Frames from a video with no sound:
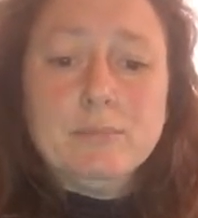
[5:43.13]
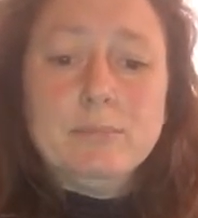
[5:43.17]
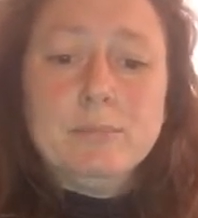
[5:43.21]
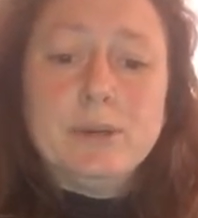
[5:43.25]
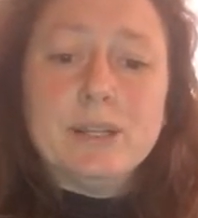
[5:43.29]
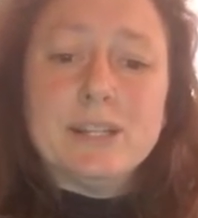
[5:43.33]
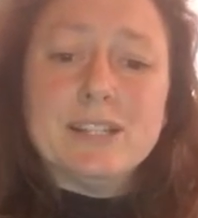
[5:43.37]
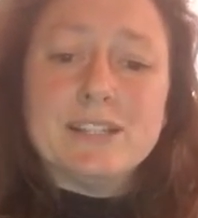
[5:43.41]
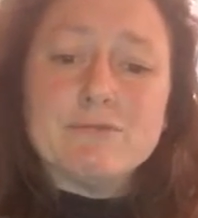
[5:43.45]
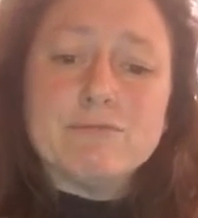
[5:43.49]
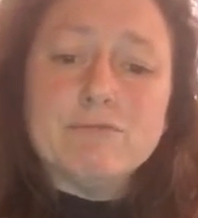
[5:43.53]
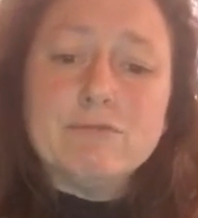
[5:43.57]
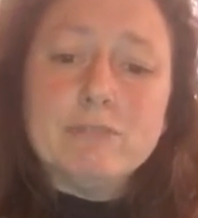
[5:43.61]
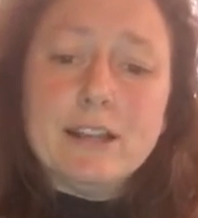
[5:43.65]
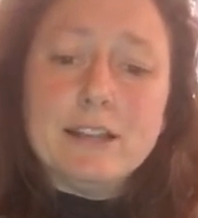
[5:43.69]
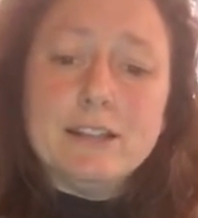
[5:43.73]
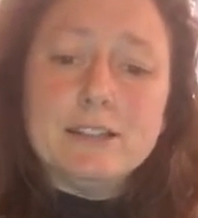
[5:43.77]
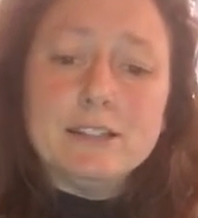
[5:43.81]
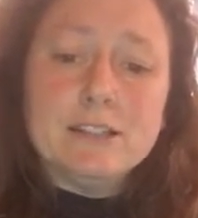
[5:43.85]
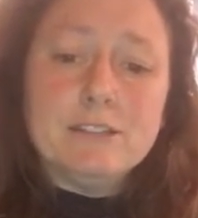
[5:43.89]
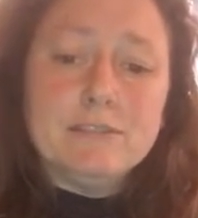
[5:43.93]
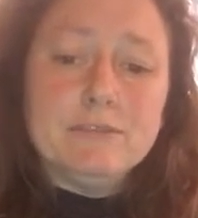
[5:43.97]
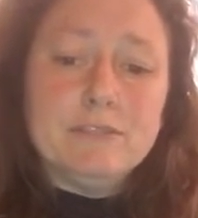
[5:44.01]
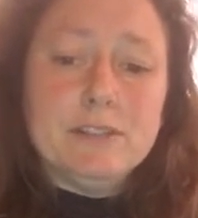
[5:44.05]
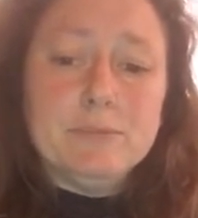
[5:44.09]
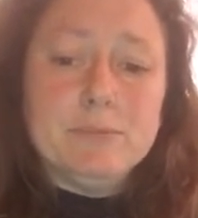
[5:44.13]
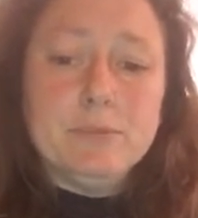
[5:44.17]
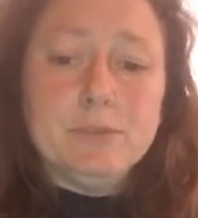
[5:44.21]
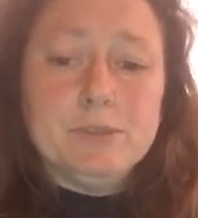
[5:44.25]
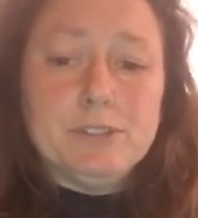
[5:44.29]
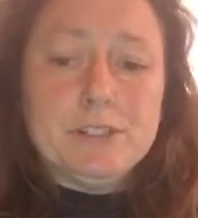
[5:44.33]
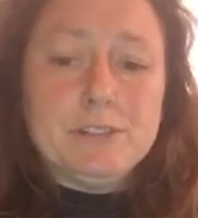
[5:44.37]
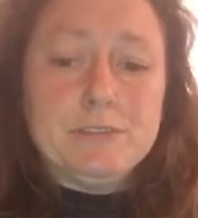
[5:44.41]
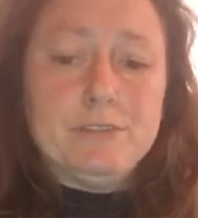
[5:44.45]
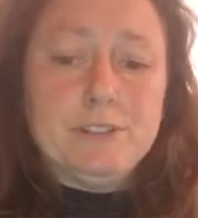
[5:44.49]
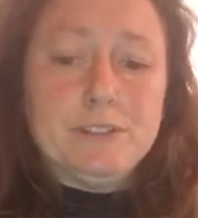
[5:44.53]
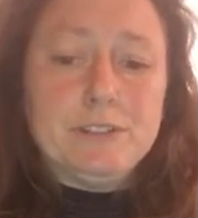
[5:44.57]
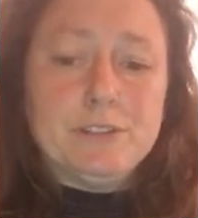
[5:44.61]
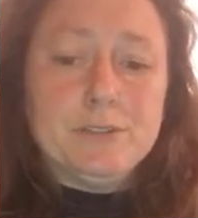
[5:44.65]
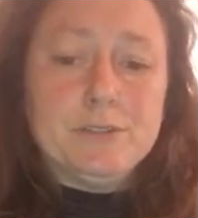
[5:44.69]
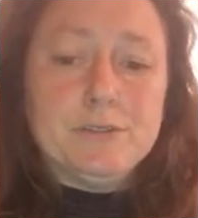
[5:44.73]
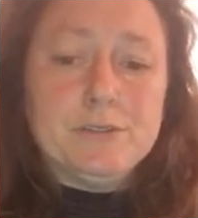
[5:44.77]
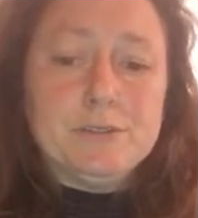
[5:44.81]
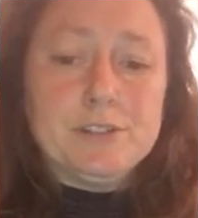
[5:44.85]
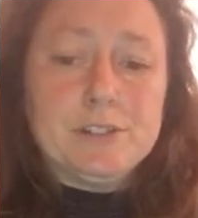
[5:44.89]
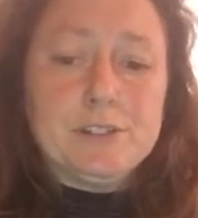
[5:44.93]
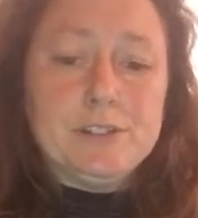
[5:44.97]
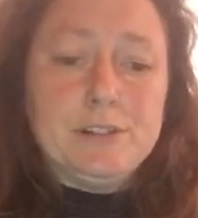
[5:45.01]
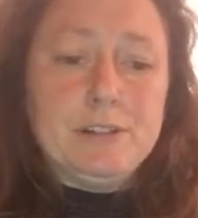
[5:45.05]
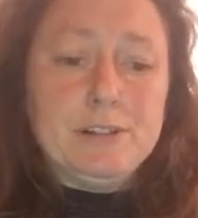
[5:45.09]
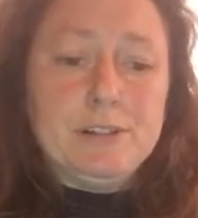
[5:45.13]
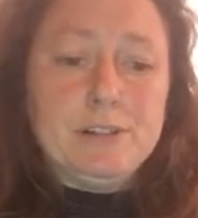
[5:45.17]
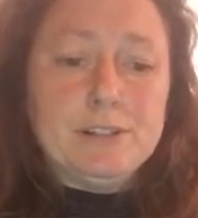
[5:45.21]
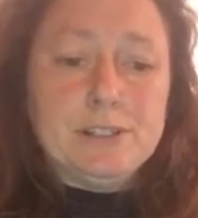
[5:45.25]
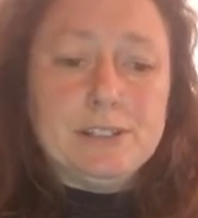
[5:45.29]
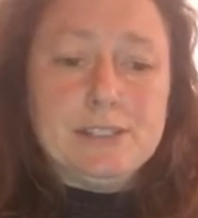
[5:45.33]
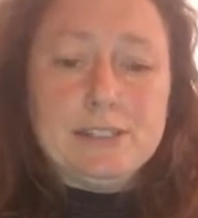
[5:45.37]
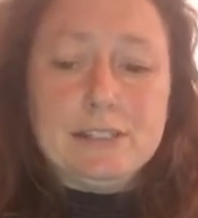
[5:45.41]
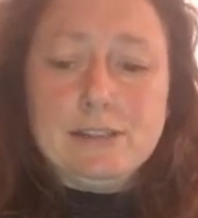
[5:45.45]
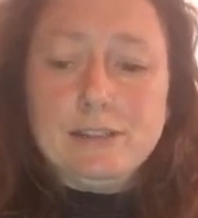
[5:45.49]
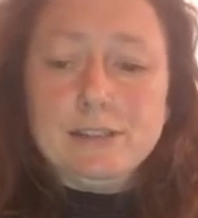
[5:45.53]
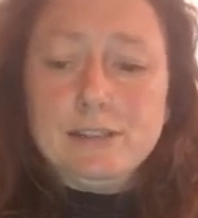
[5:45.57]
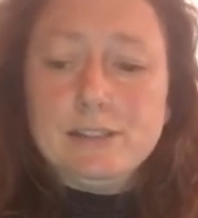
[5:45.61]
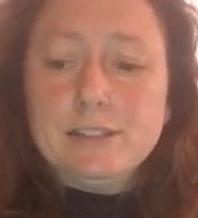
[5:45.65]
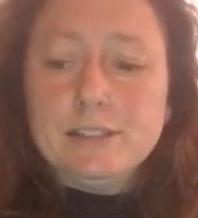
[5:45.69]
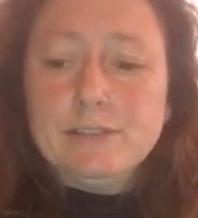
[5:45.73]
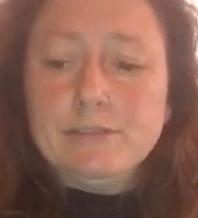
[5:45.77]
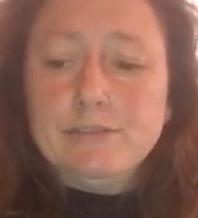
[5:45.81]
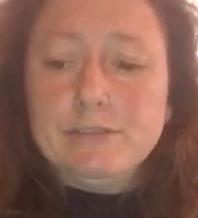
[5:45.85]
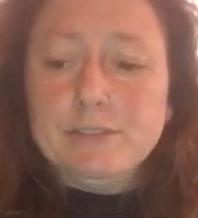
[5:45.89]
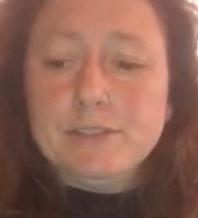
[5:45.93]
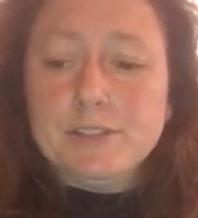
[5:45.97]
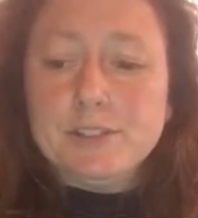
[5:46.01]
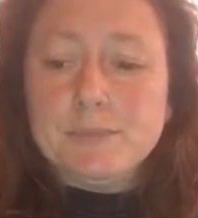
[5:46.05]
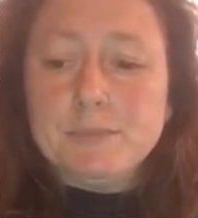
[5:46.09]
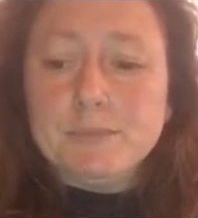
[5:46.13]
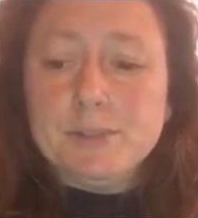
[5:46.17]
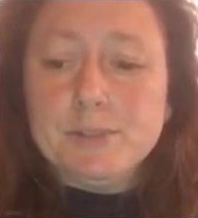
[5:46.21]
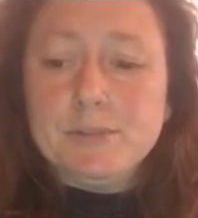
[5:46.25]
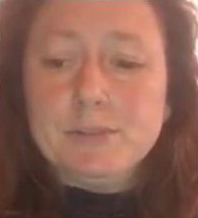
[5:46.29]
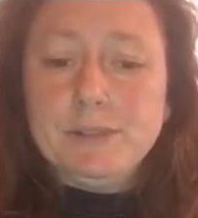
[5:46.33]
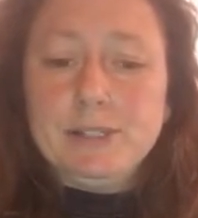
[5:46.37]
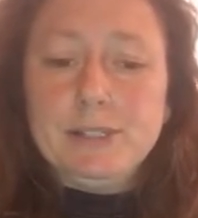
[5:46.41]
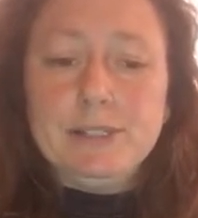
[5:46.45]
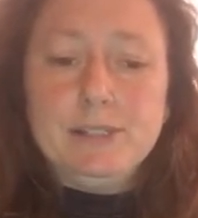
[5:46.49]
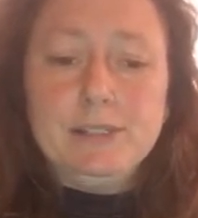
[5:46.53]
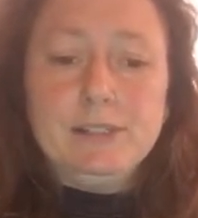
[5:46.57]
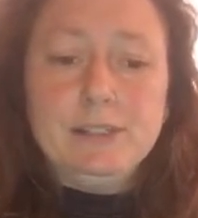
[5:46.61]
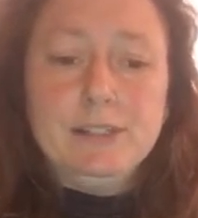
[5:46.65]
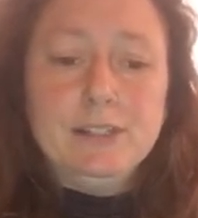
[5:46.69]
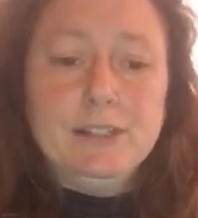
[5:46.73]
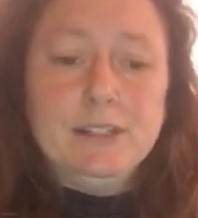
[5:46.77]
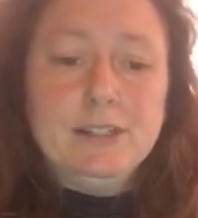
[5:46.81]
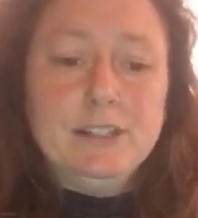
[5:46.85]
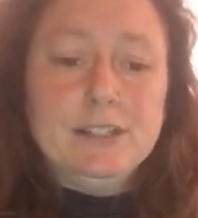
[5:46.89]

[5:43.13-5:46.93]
but it's relatively more difficult to understand the difference between